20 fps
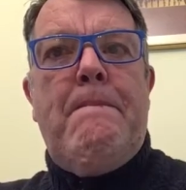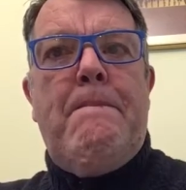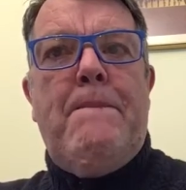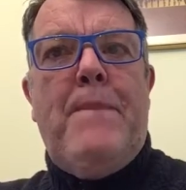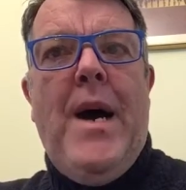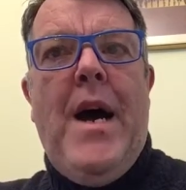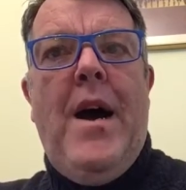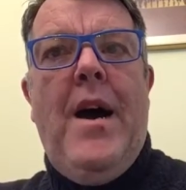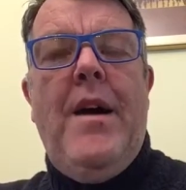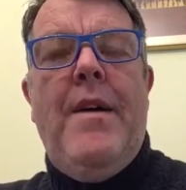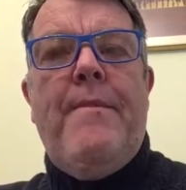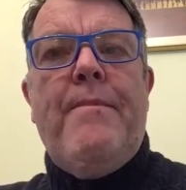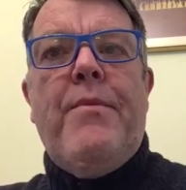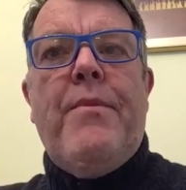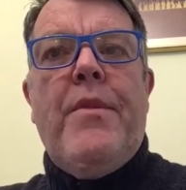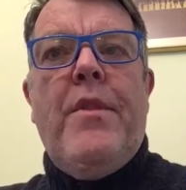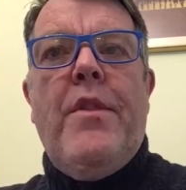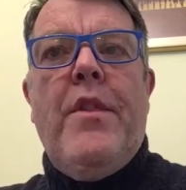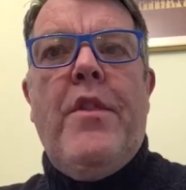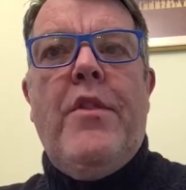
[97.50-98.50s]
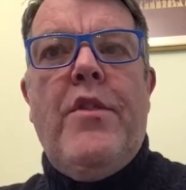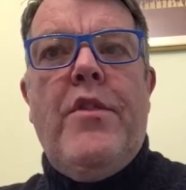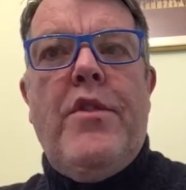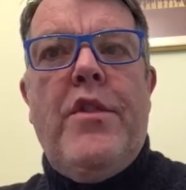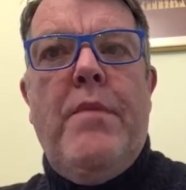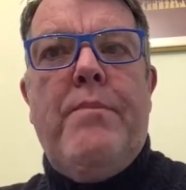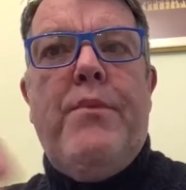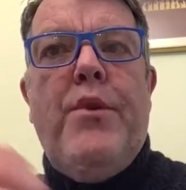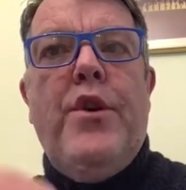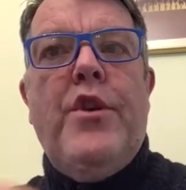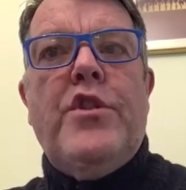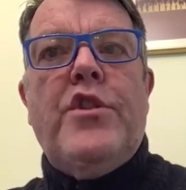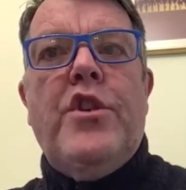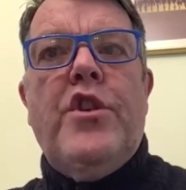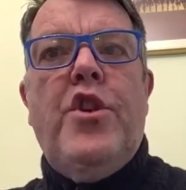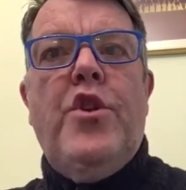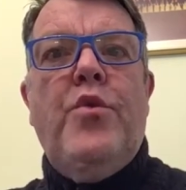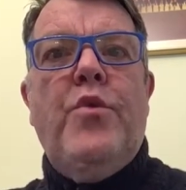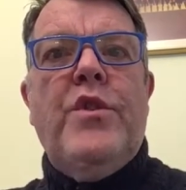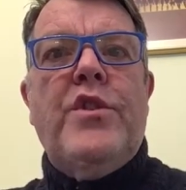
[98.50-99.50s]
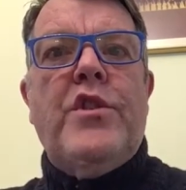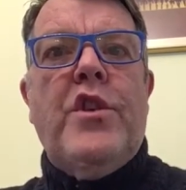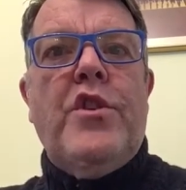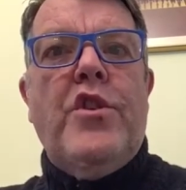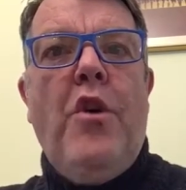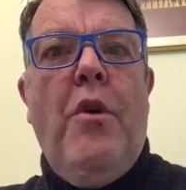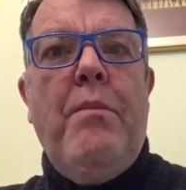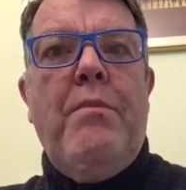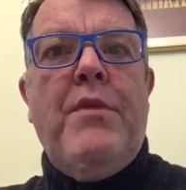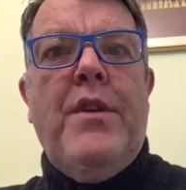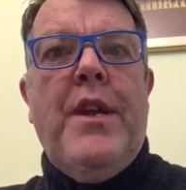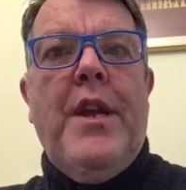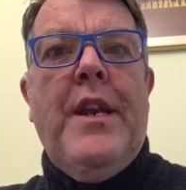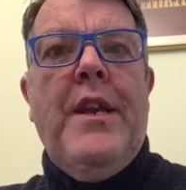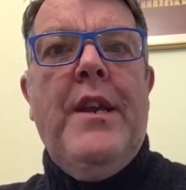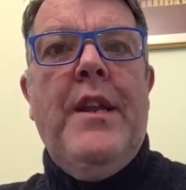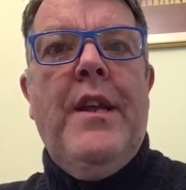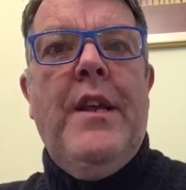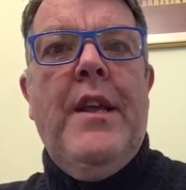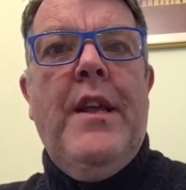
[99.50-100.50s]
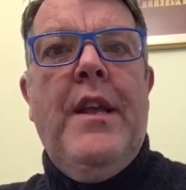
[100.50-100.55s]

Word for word: But the person who is adopting,